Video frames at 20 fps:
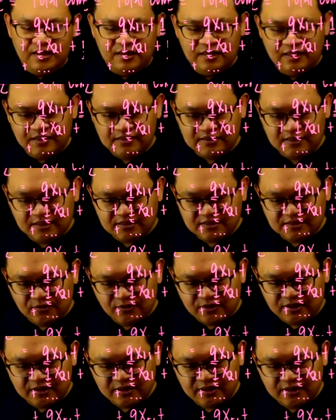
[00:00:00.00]
Let's
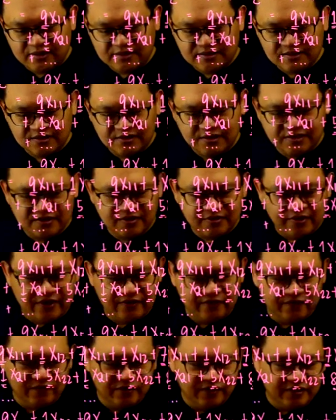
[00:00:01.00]
look at this
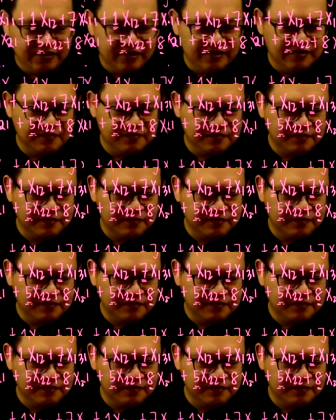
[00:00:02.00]
constraint first.